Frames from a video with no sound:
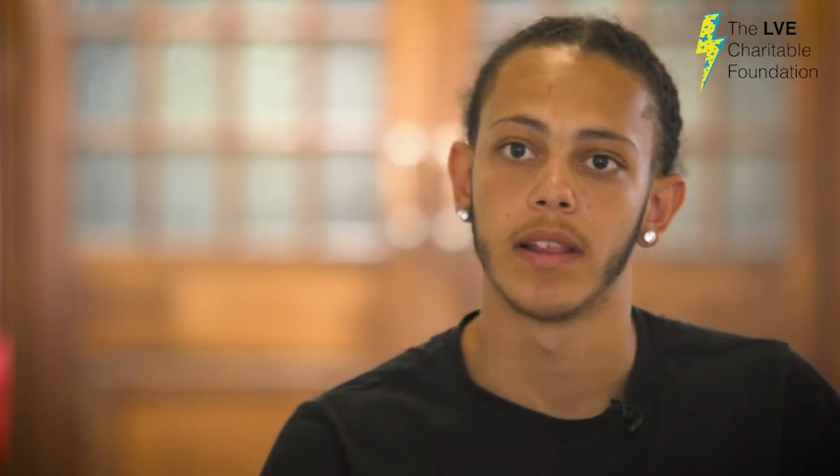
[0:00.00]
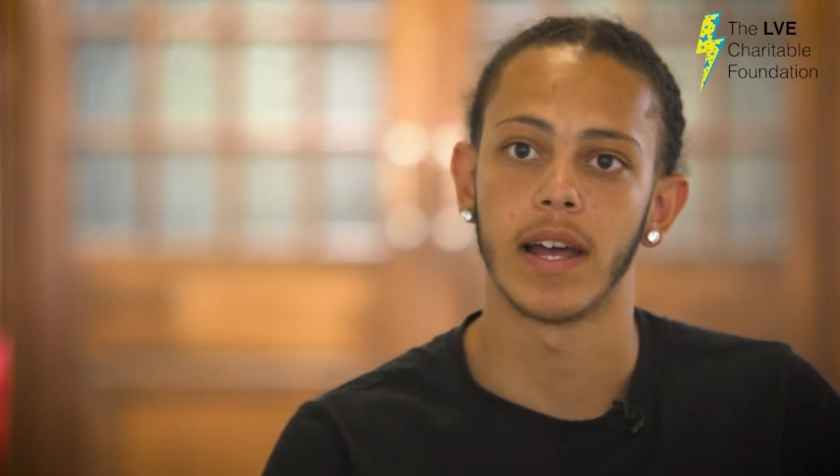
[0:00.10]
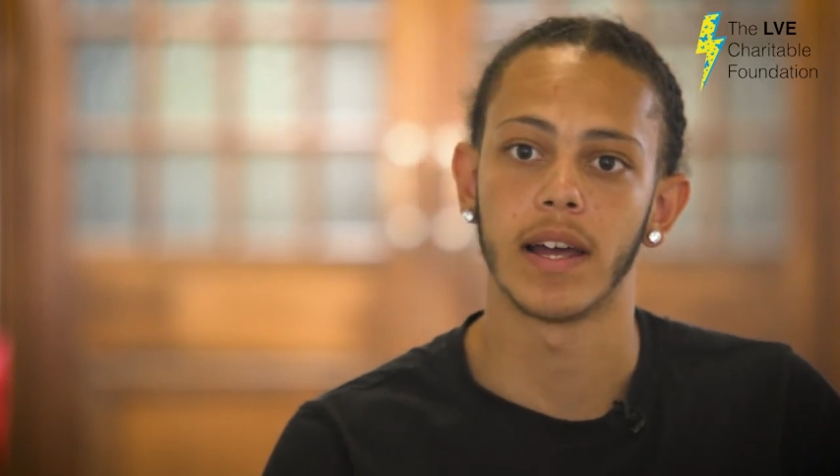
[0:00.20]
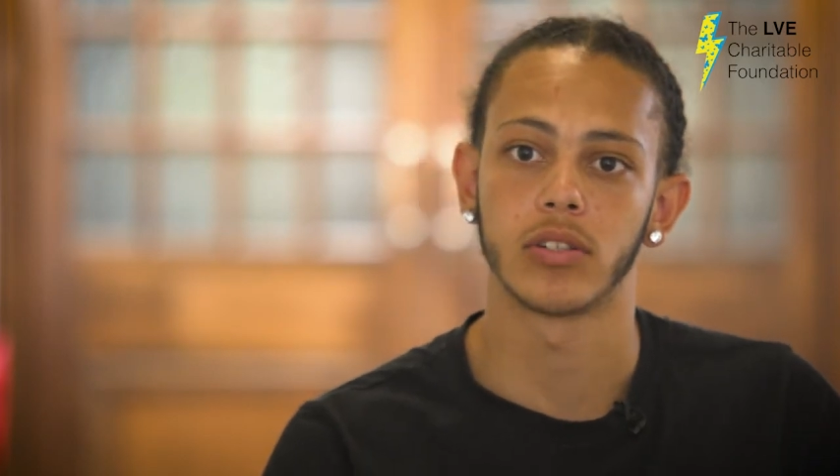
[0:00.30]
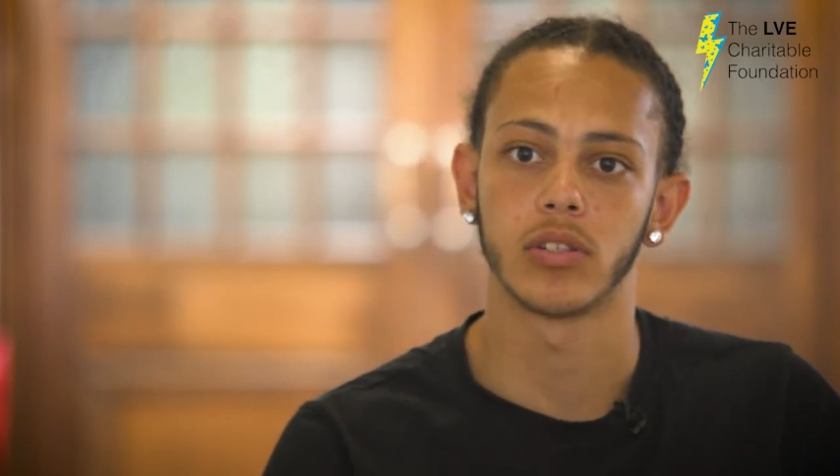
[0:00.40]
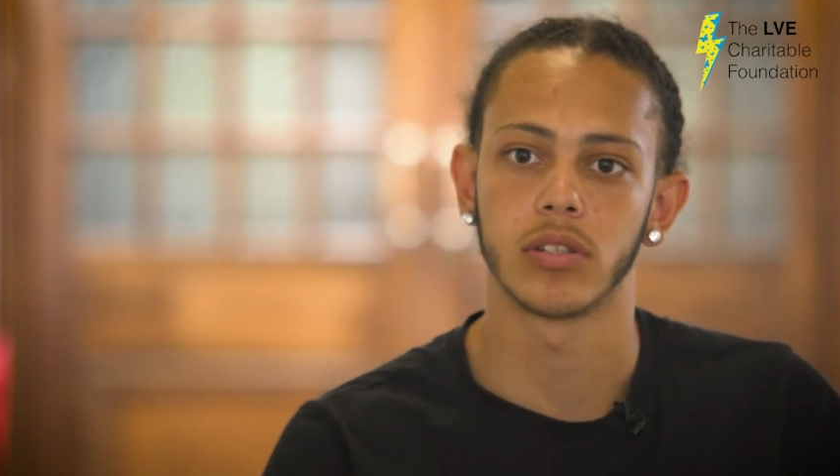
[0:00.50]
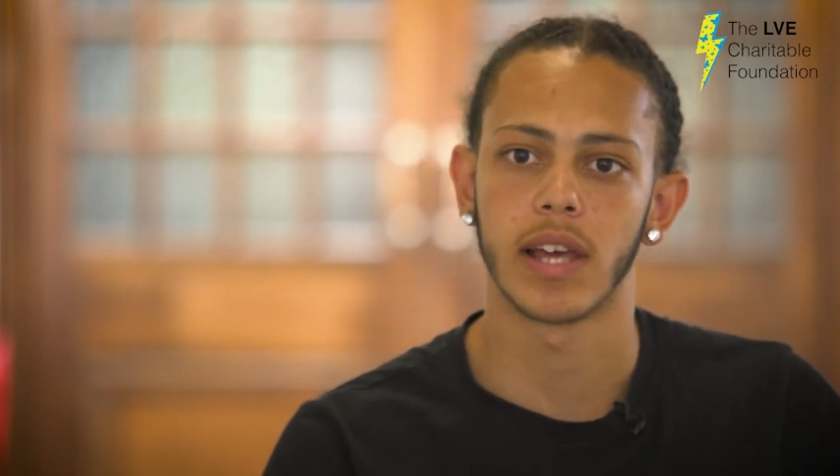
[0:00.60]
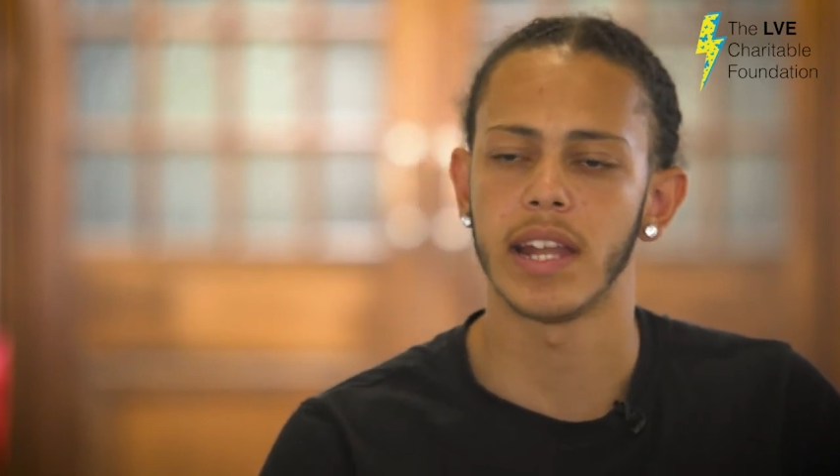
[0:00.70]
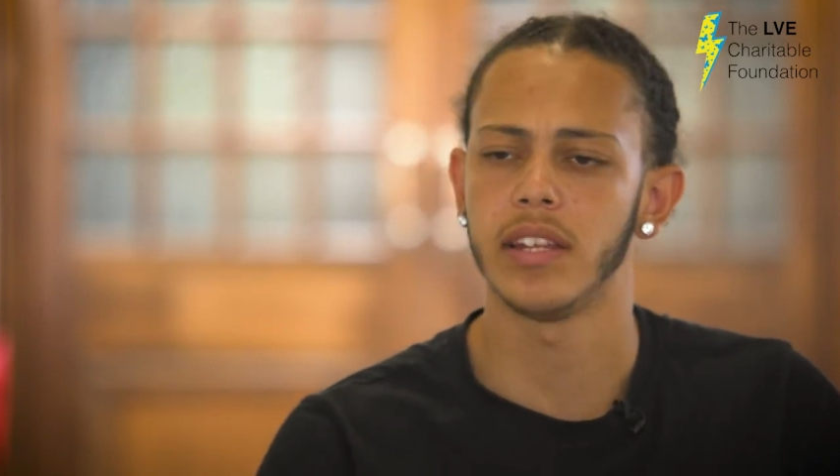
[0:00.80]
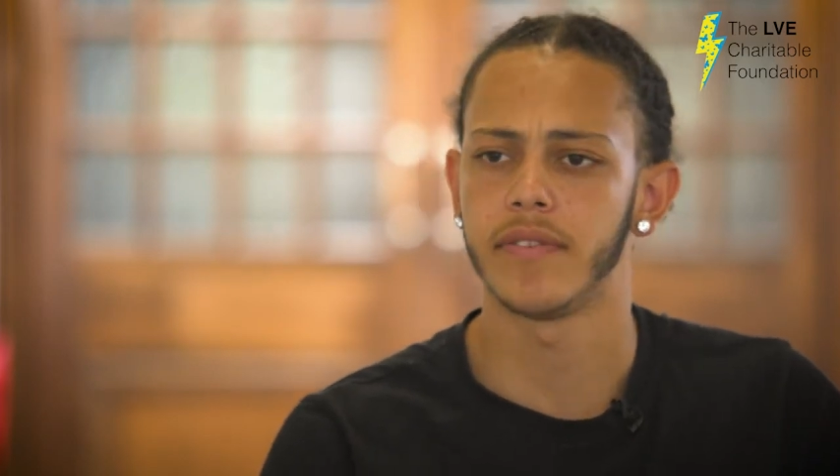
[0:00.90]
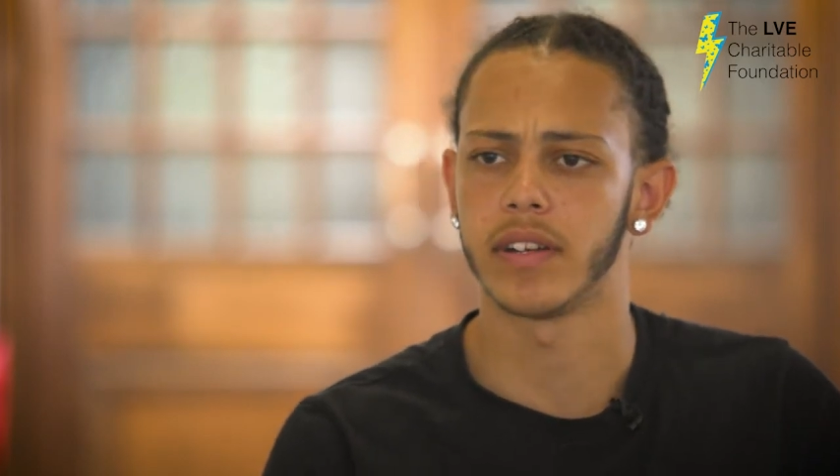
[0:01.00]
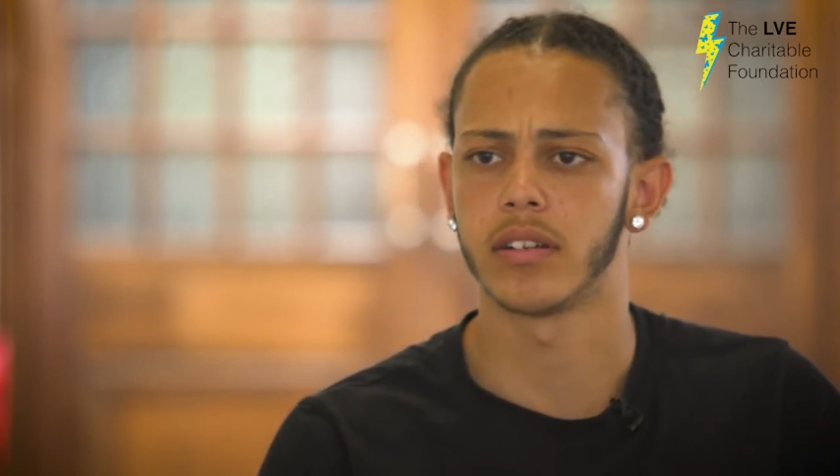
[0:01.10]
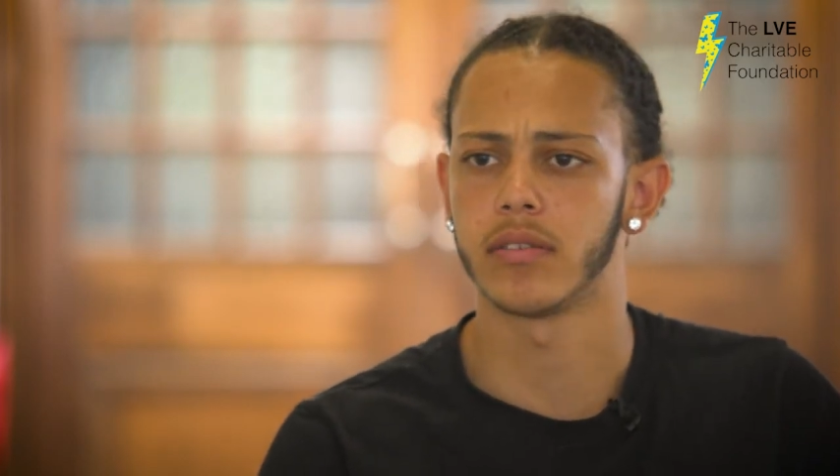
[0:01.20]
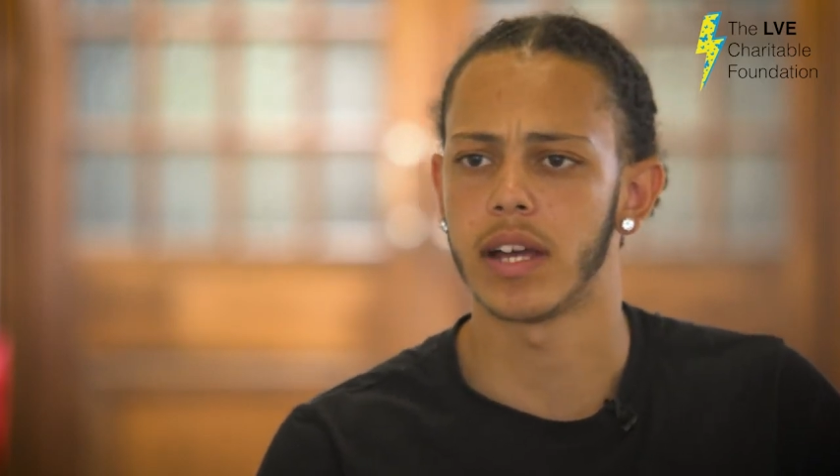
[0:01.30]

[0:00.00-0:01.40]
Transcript: like just anything,